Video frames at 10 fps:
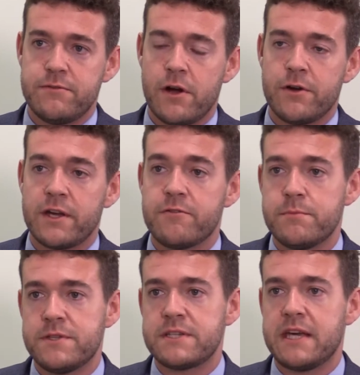via a
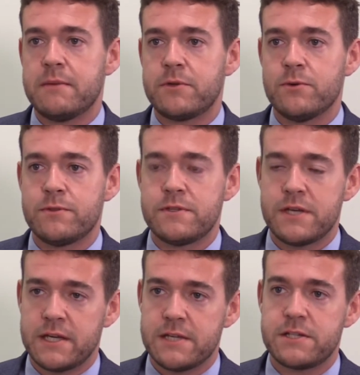government scheme called the
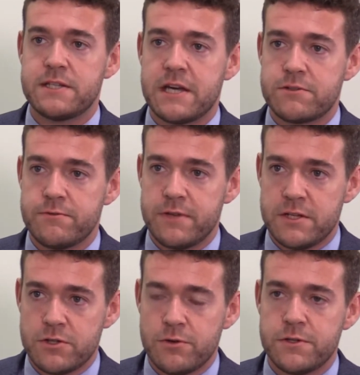Turkish Catastrophe
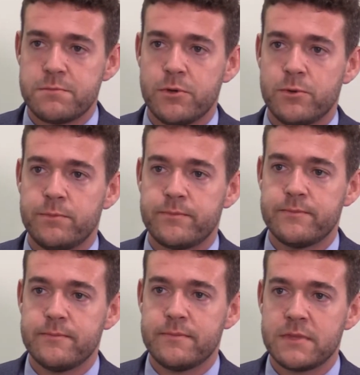Insurance Pool.
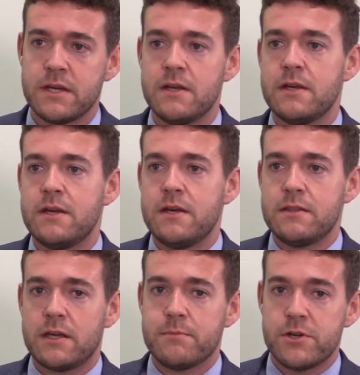
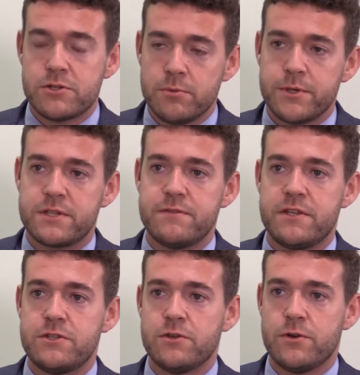The commercial books of
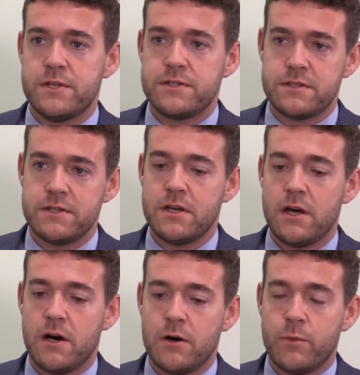insurers
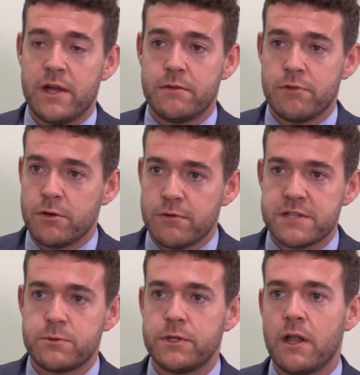are where the real
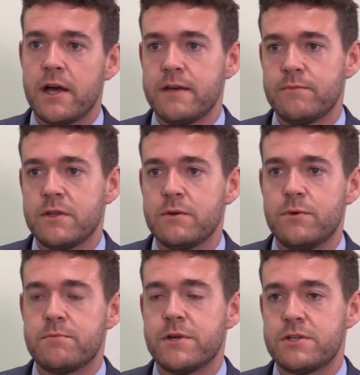risk would lie,
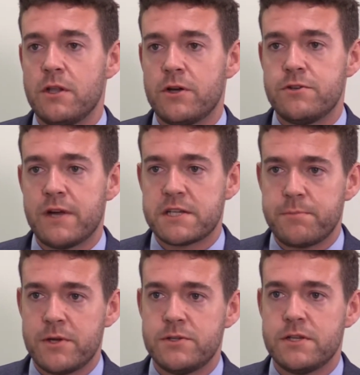with much larger
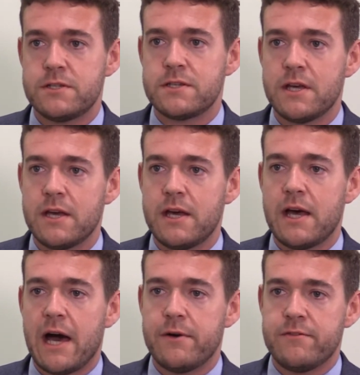exposures.
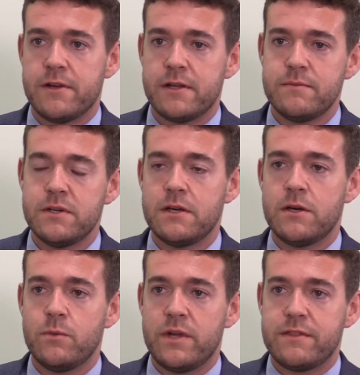However,
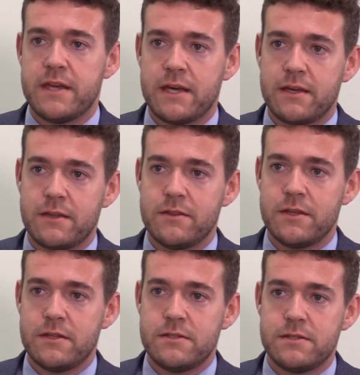we think
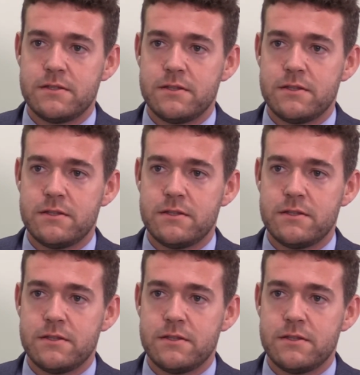that